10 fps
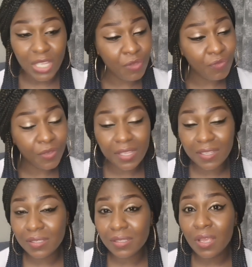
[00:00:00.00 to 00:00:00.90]
If it
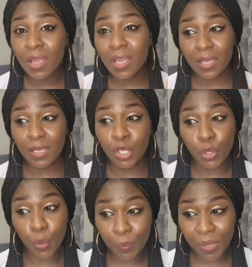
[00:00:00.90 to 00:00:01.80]
is
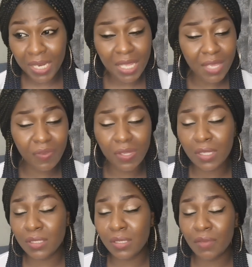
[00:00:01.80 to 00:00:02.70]
your belief,
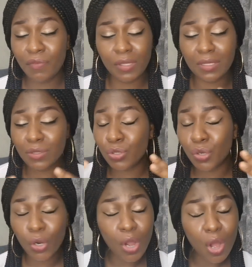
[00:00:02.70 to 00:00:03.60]
if it is
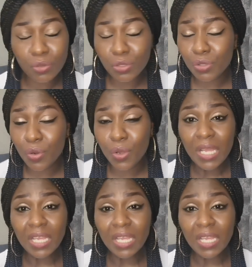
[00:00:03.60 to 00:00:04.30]
your culture,